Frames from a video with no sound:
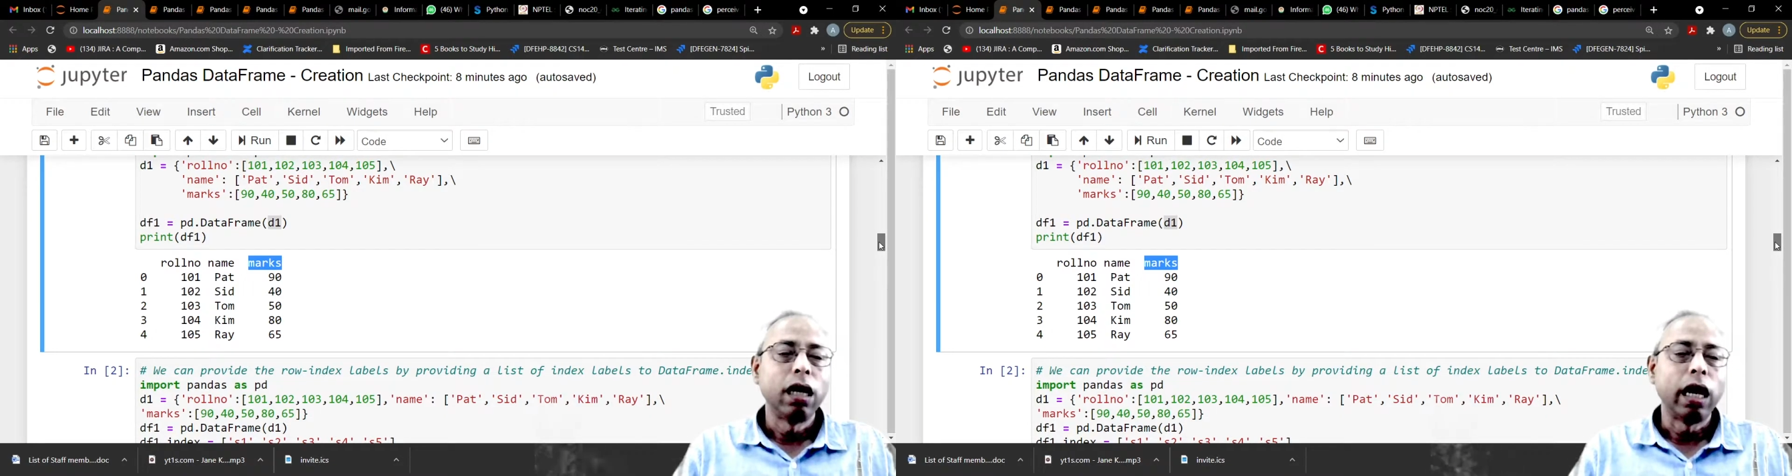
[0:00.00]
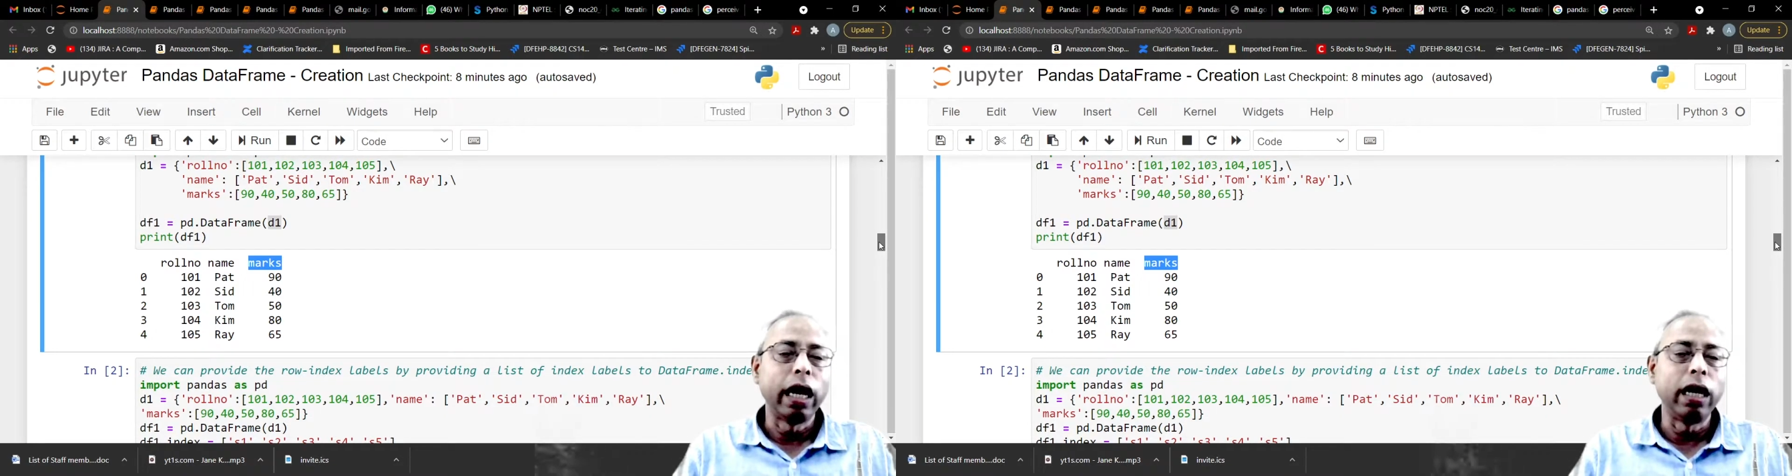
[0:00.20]

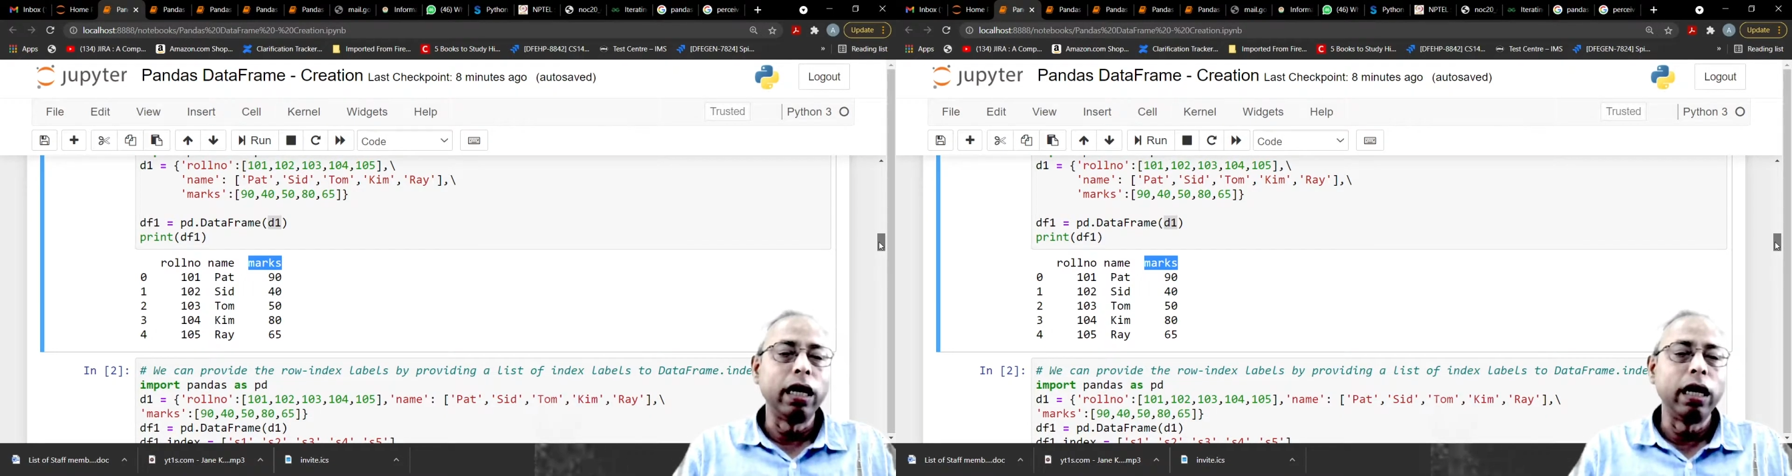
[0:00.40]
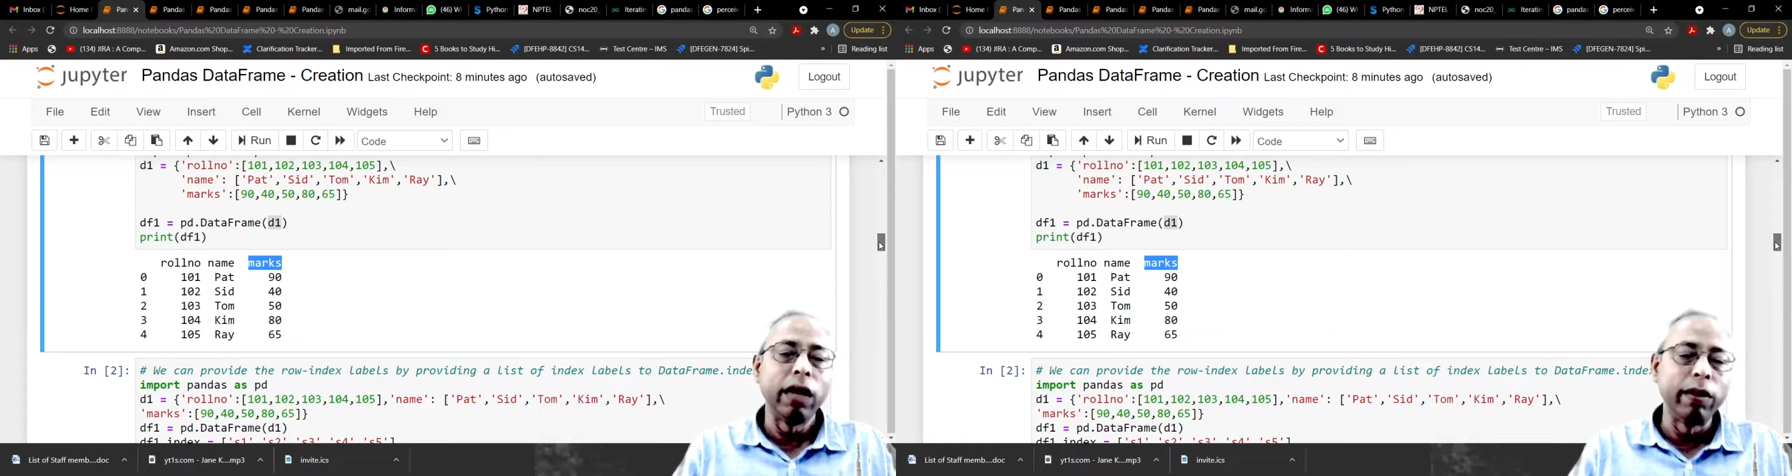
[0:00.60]

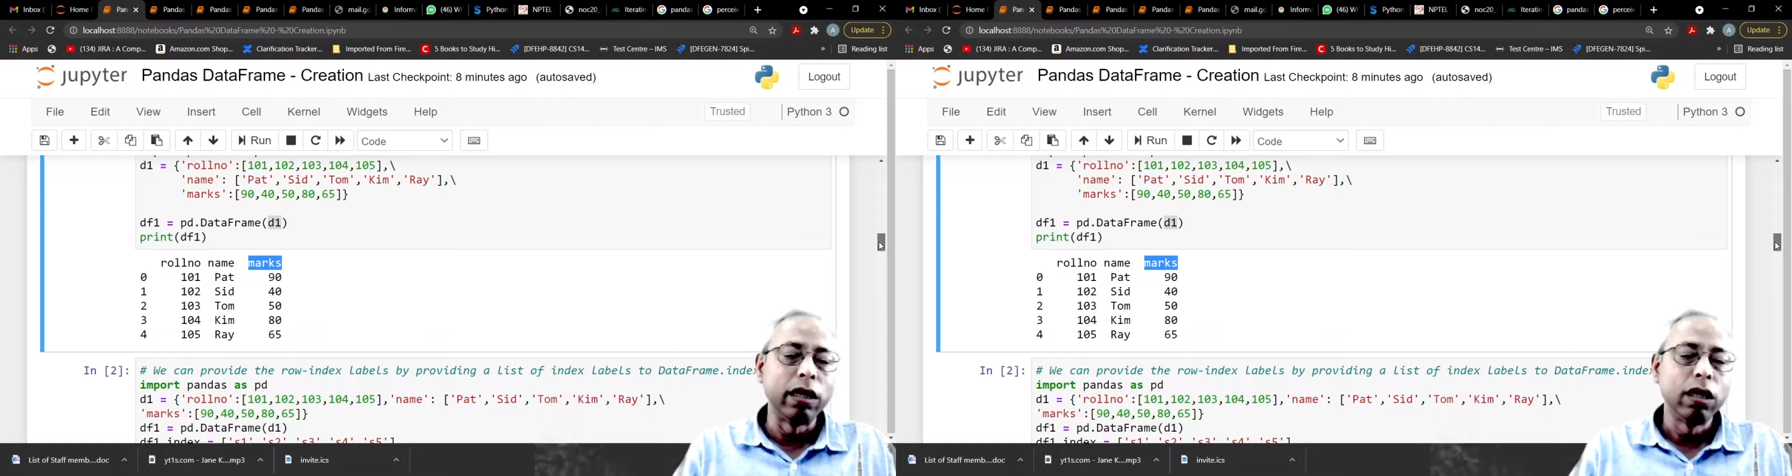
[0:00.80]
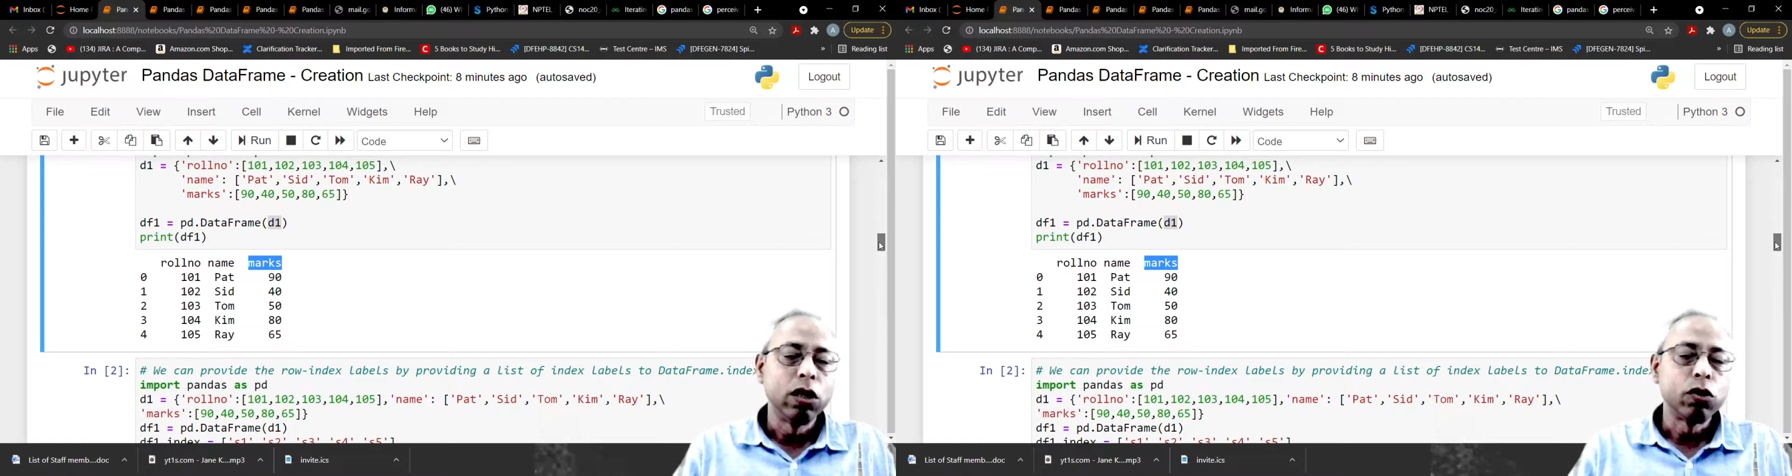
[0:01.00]
and labeled.